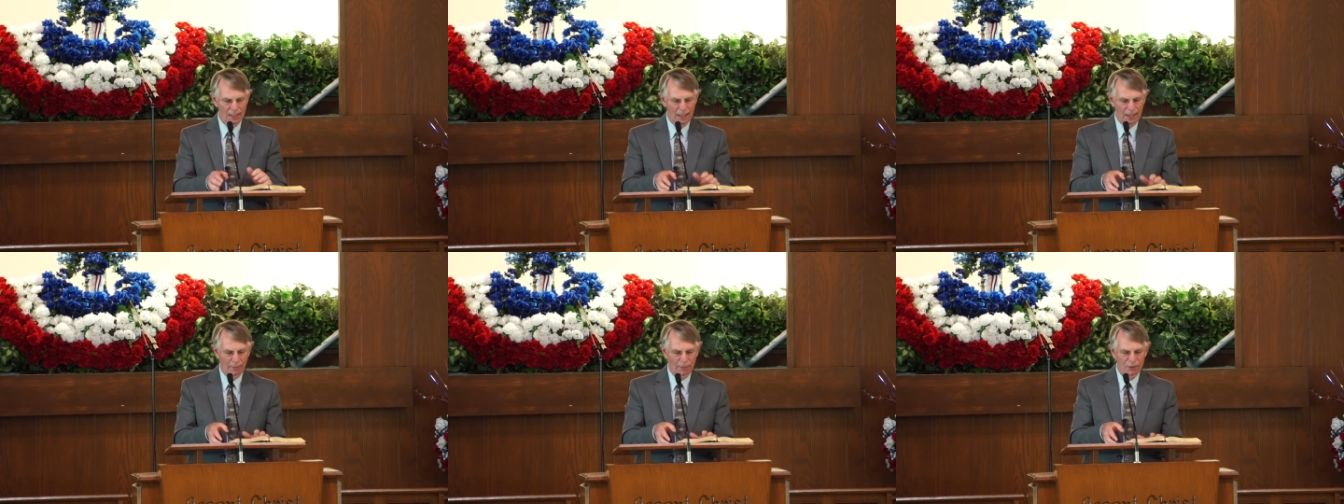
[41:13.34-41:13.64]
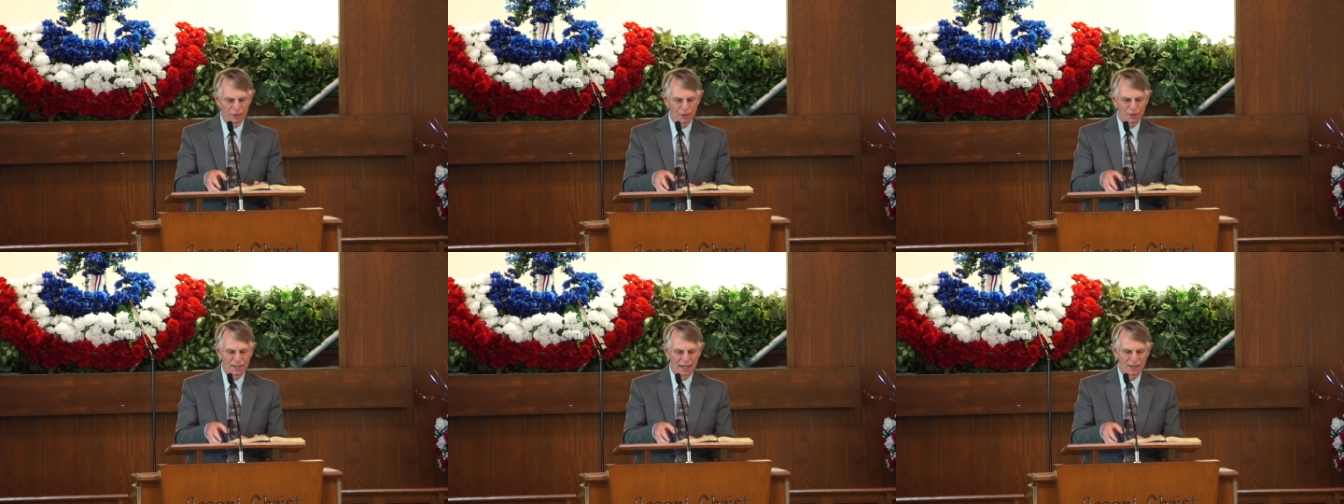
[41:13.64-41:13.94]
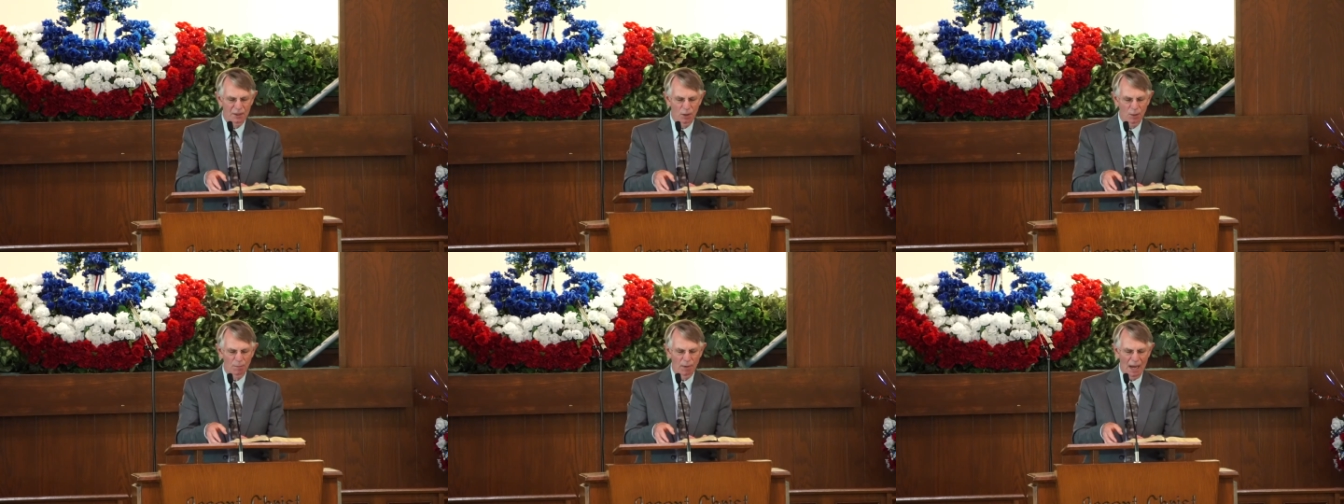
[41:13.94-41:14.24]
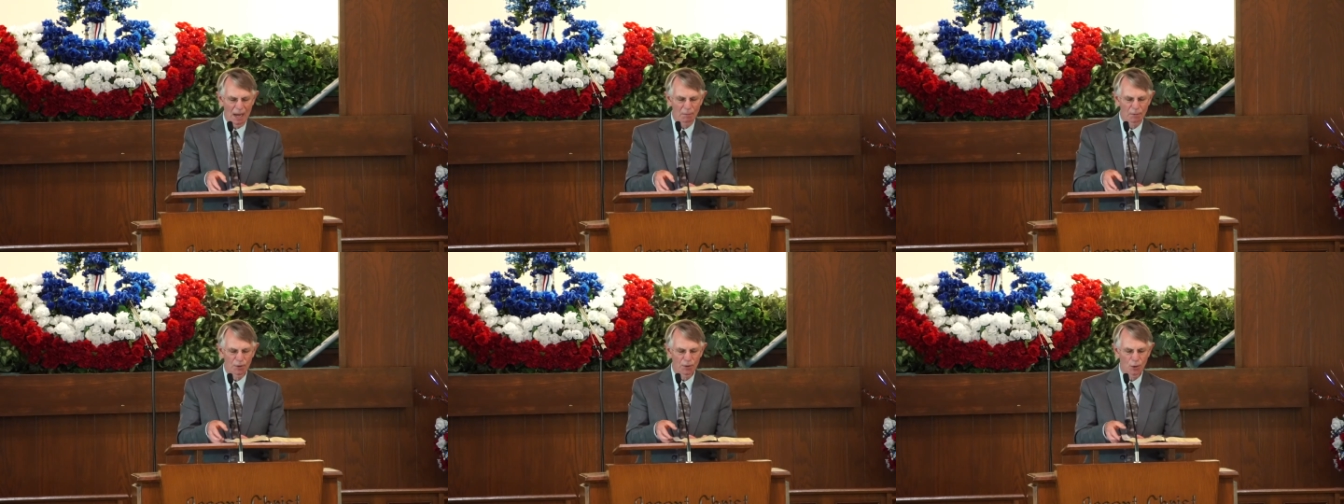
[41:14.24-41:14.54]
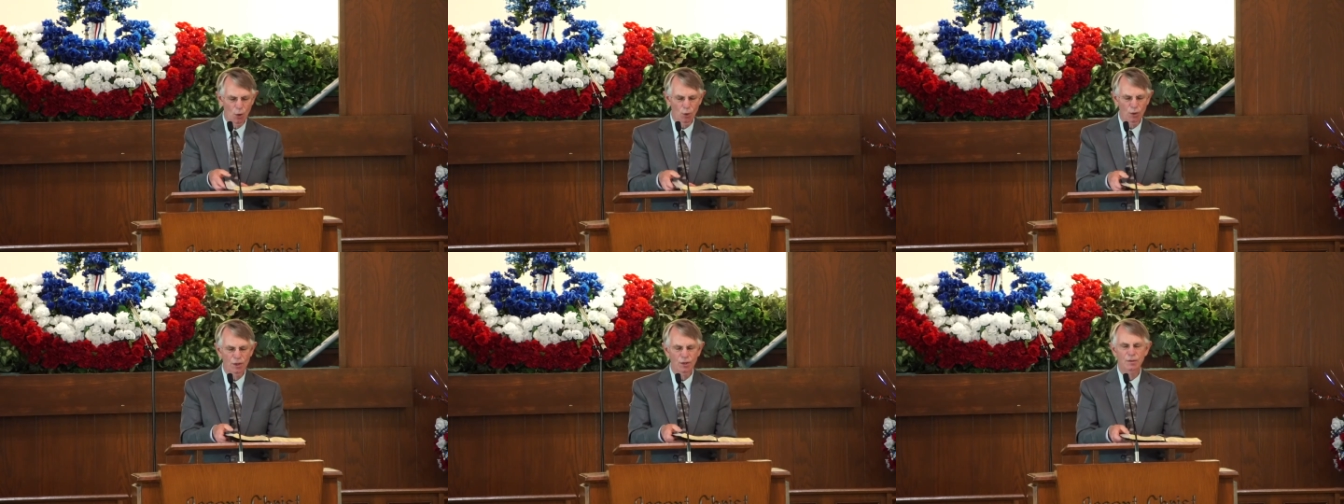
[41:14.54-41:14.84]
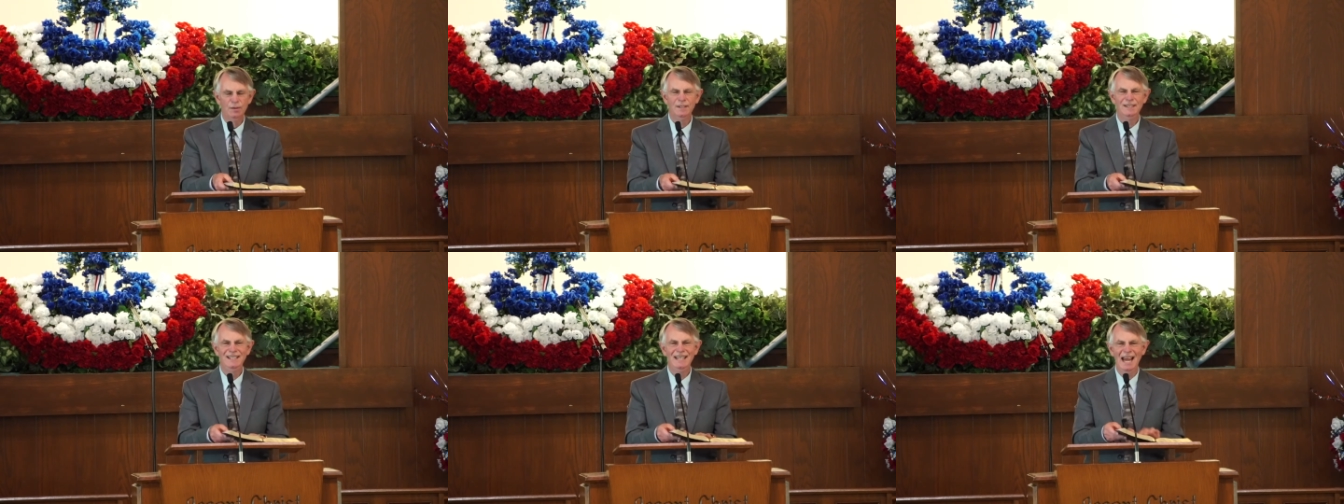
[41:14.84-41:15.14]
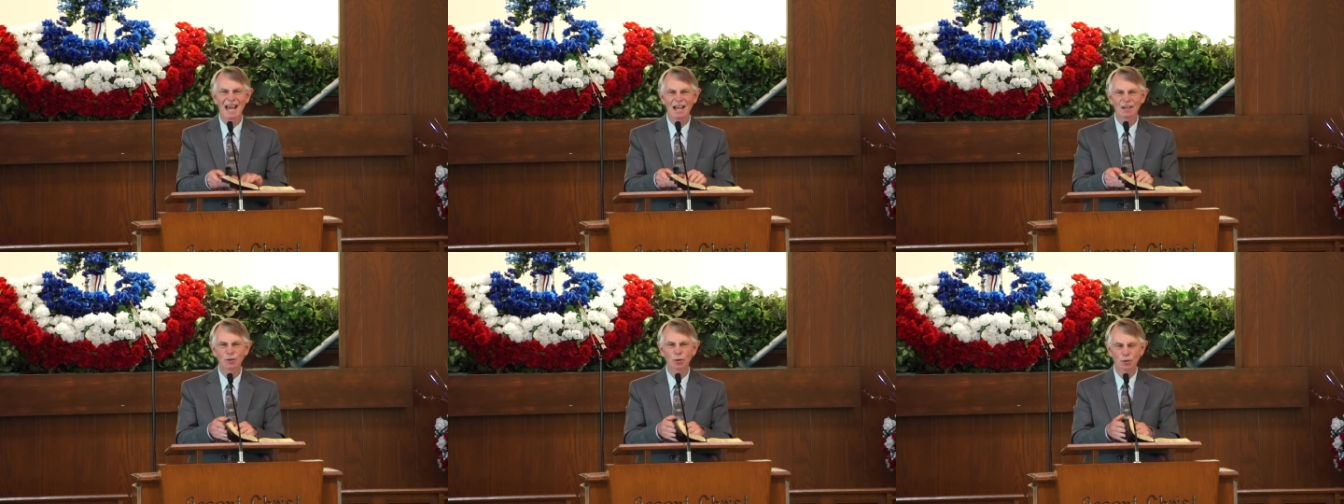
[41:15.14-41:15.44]
Once you take your Bibles, go to
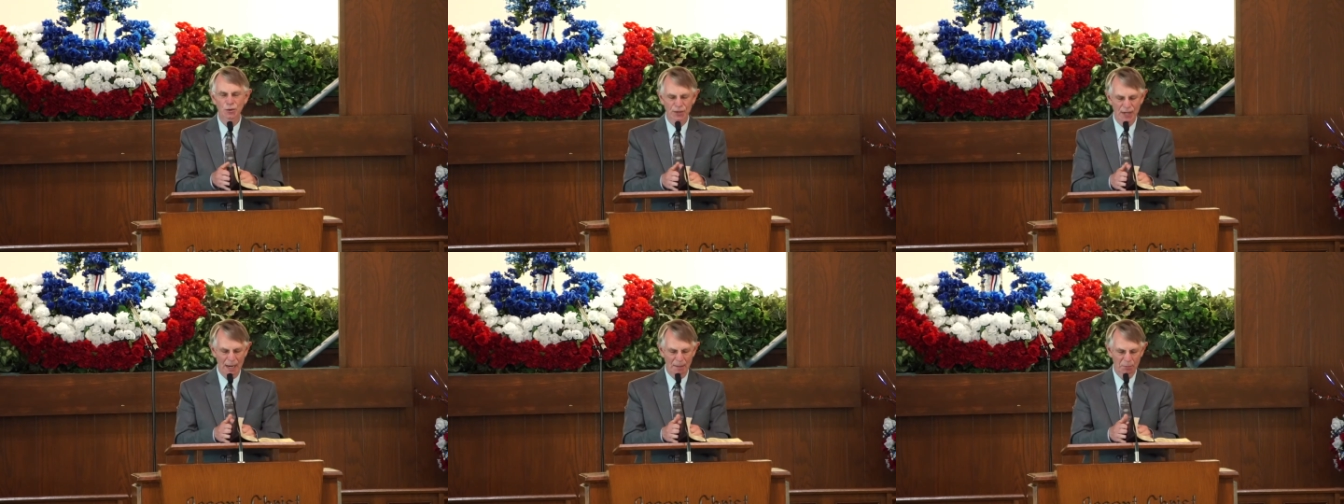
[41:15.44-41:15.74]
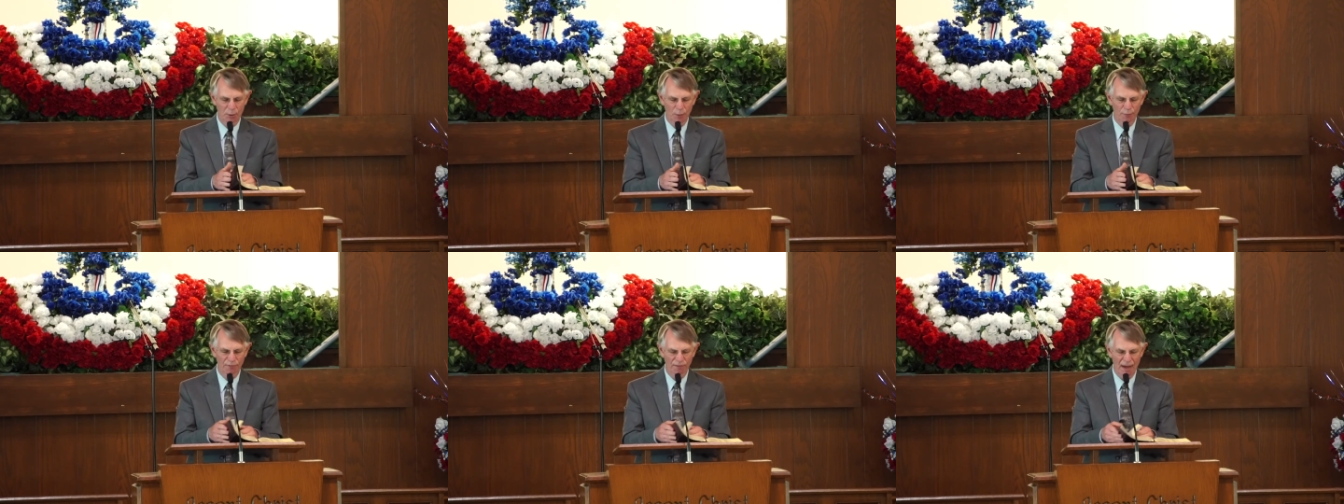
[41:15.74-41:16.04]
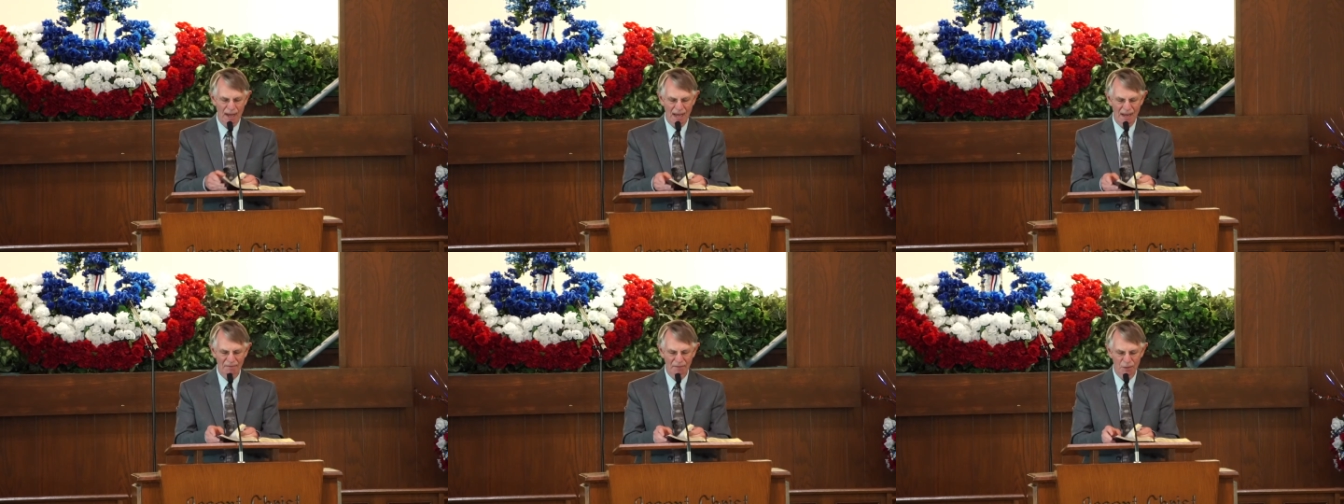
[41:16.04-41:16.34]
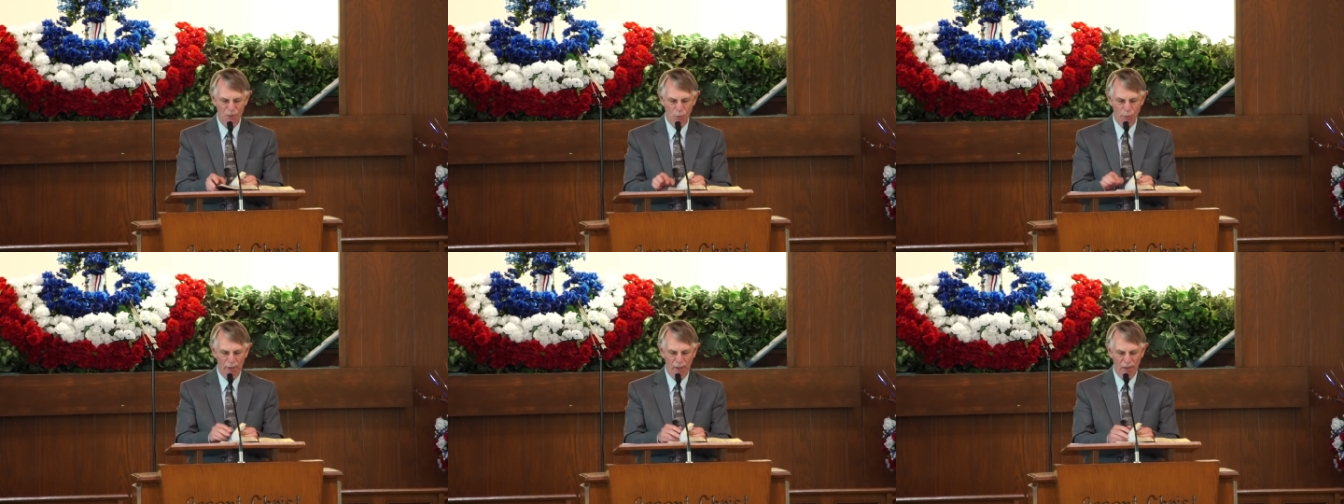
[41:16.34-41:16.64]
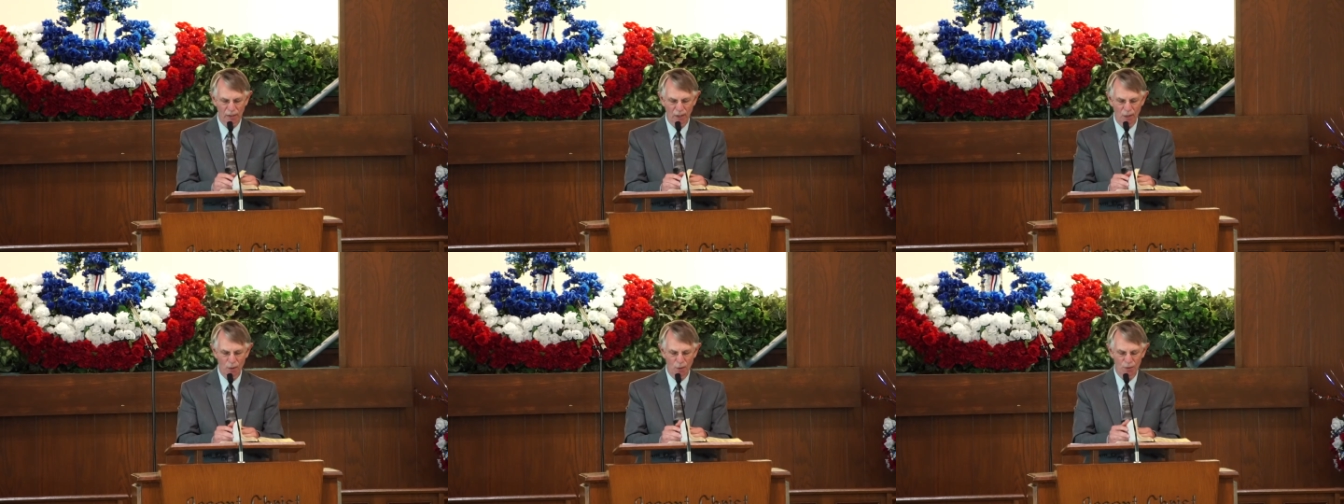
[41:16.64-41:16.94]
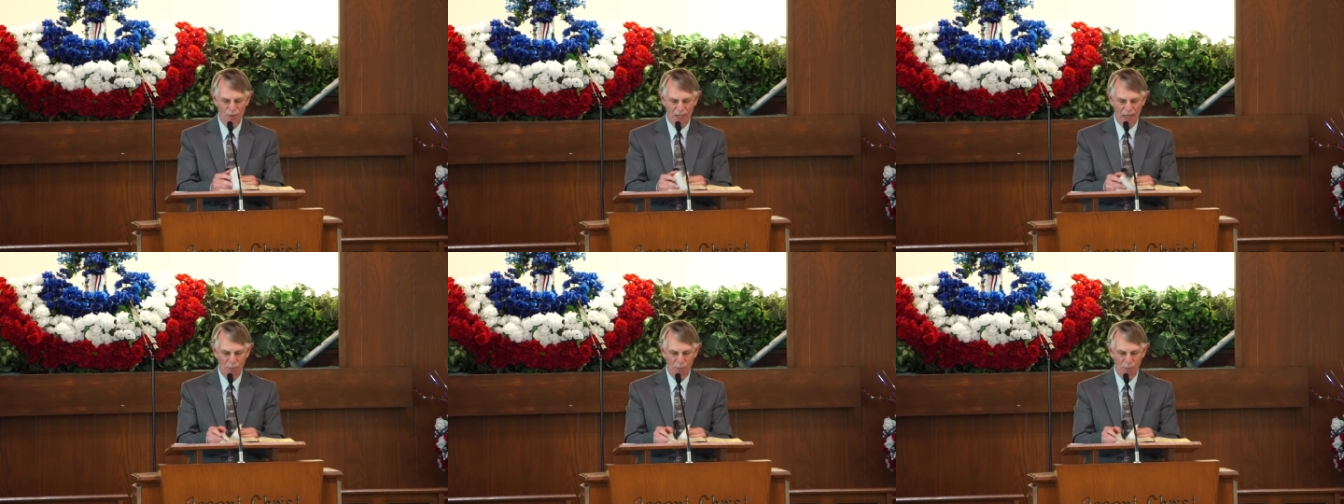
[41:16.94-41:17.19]
Daniel chapter 5 as we close,